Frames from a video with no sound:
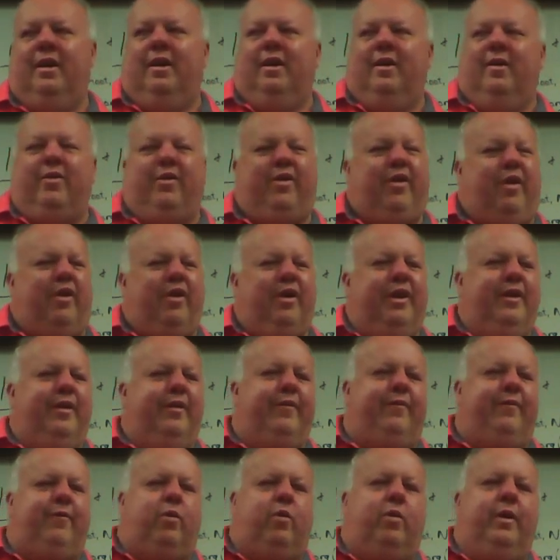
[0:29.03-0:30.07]
30 to
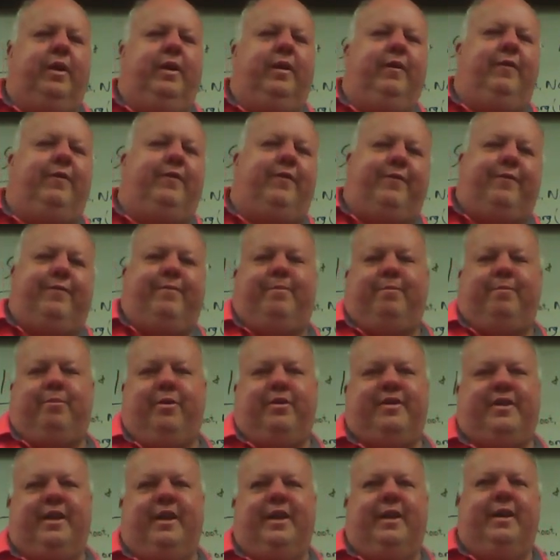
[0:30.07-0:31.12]
40%
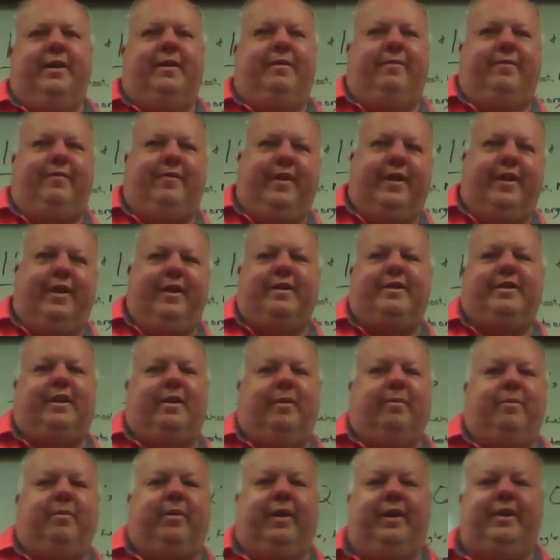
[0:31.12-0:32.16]
finished
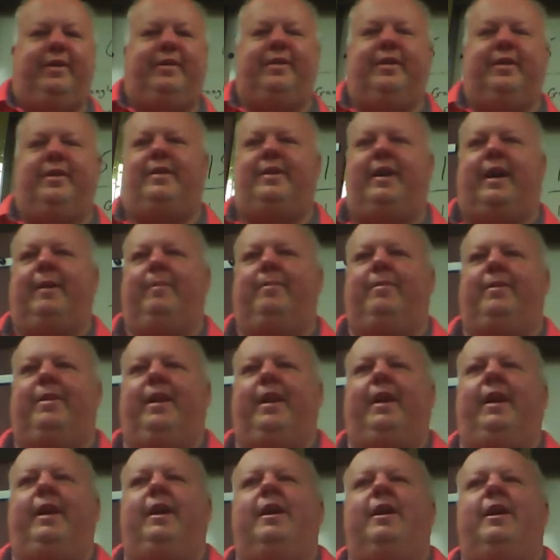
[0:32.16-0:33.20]
completion type
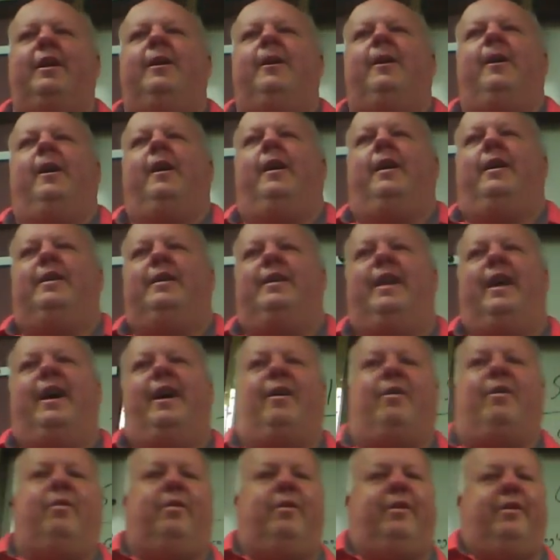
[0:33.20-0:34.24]
thing.
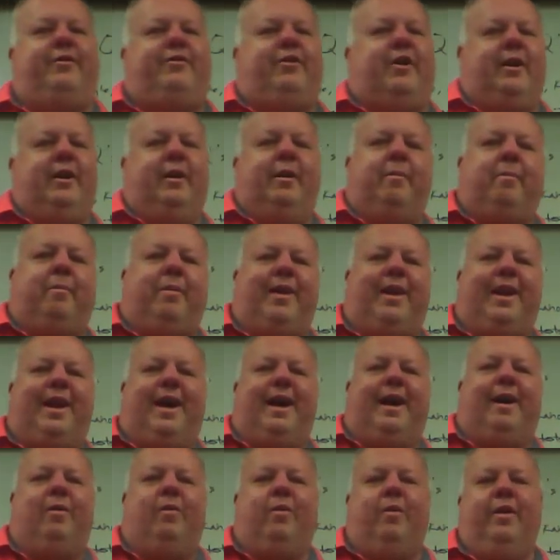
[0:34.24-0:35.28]
Now I want to try to
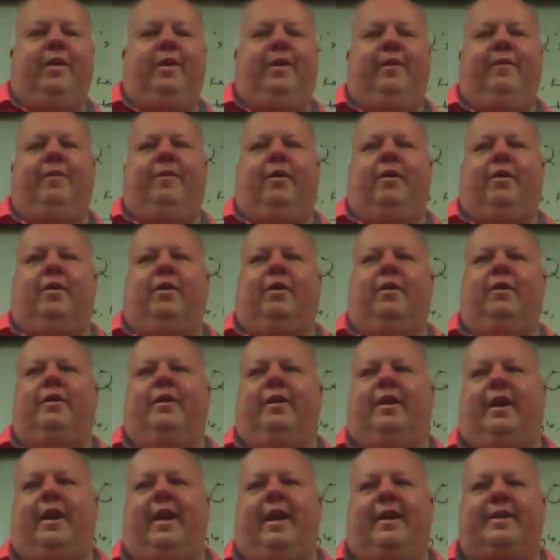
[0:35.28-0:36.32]
apply what you've learned
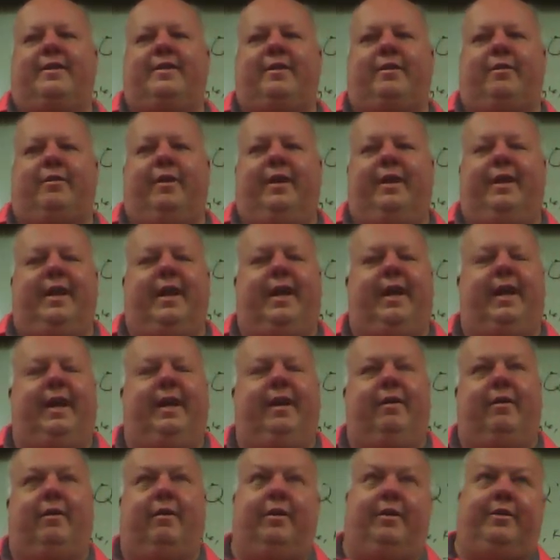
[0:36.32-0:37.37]
the last 3
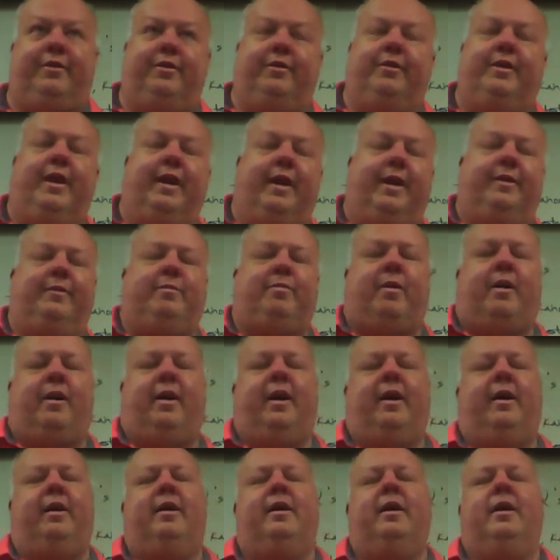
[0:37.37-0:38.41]
days or 2 days
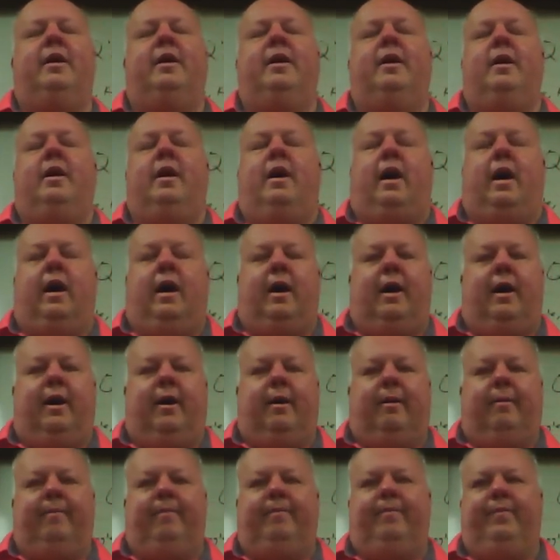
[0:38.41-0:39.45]
prior.
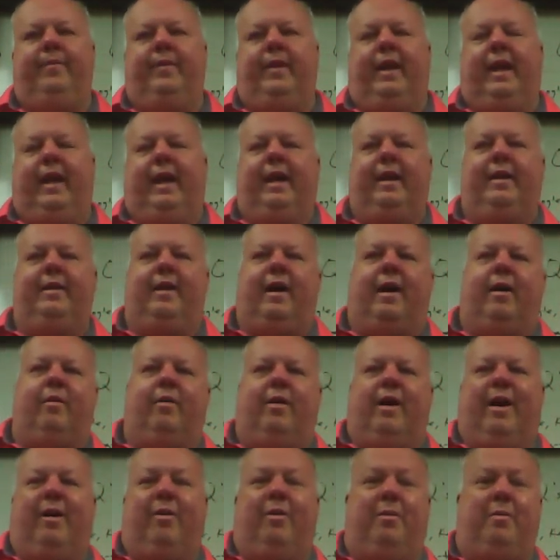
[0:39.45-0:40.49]
And
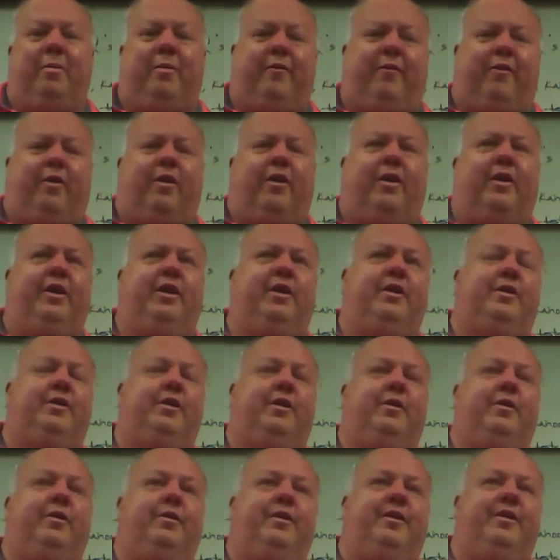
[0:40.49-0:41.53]
I would prefer you
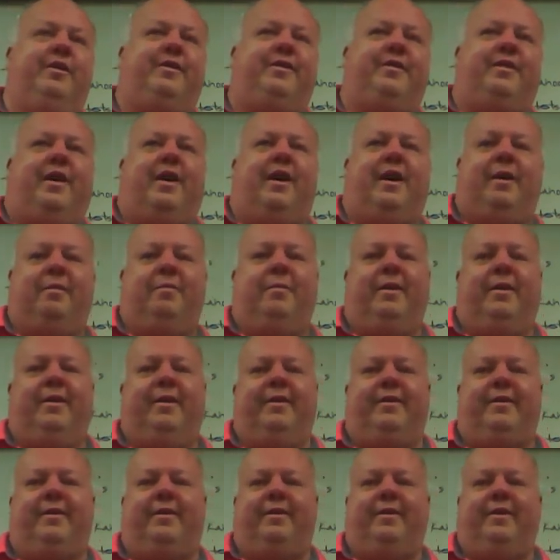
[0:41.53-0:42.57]
do the assignment.
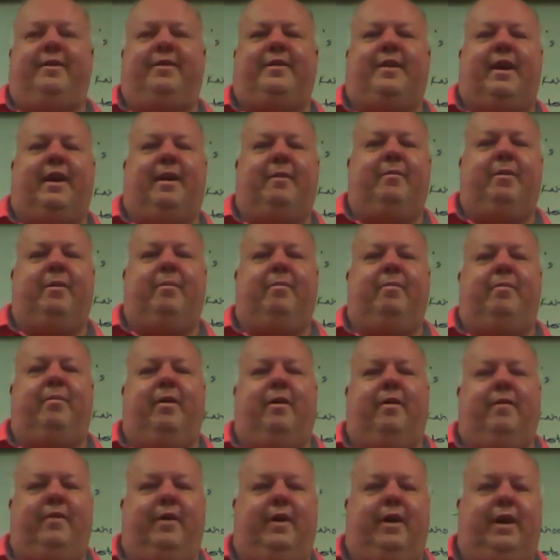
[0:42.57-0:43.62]
This is the assignment
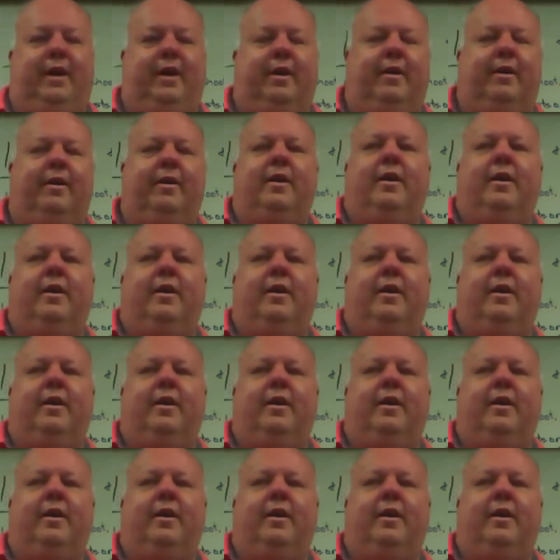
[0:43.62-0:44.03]
video